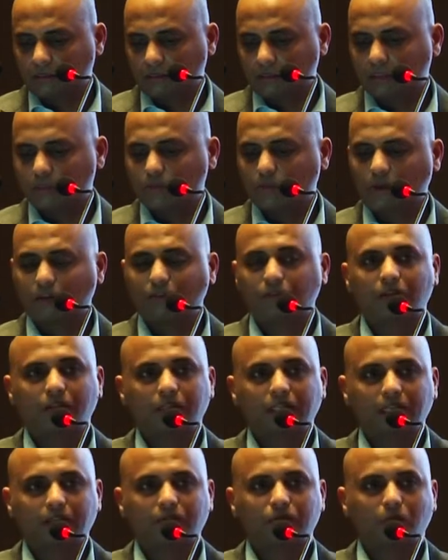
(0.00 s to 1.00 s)
this is one of our
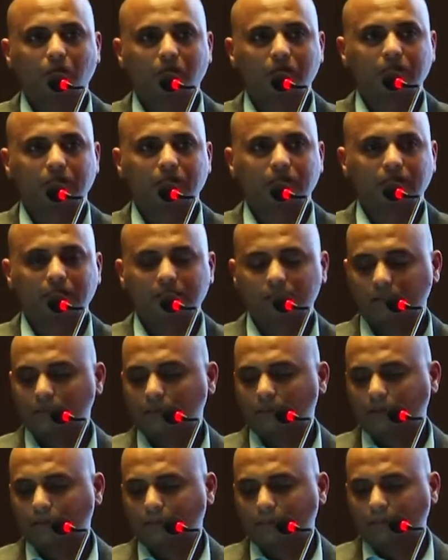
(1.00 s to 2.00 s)
key focus areas.
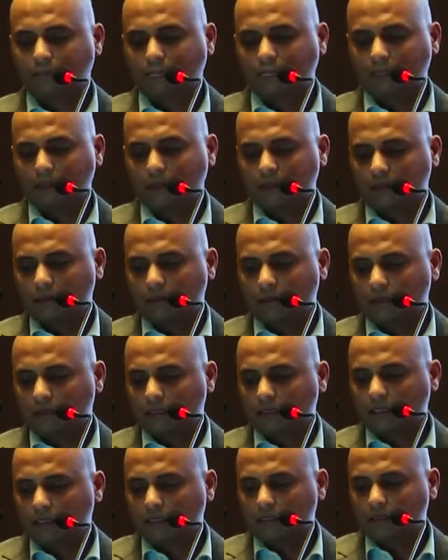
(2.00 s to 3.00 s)

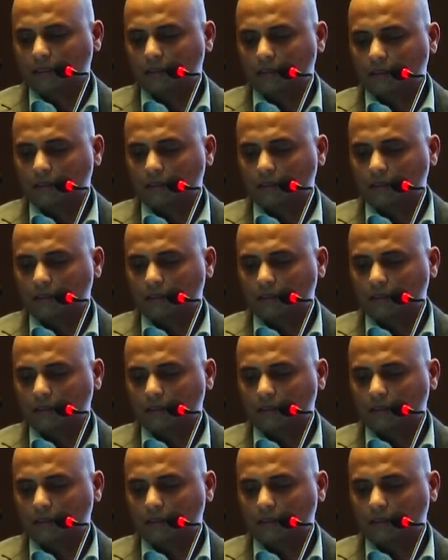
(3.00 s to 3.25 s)
And